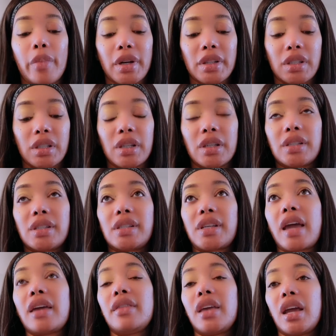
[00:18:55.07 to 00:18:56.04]
But to
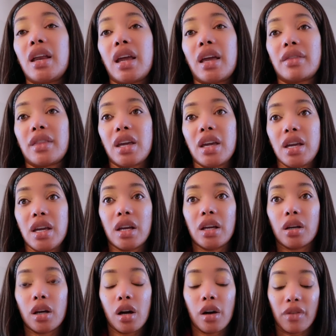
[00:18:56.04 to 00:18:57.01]
say that at the
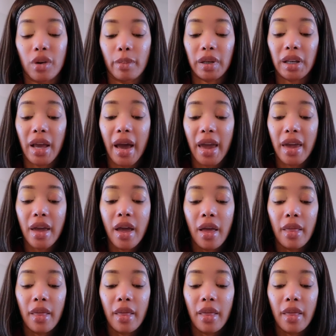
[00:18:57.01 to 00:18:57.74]
end of a play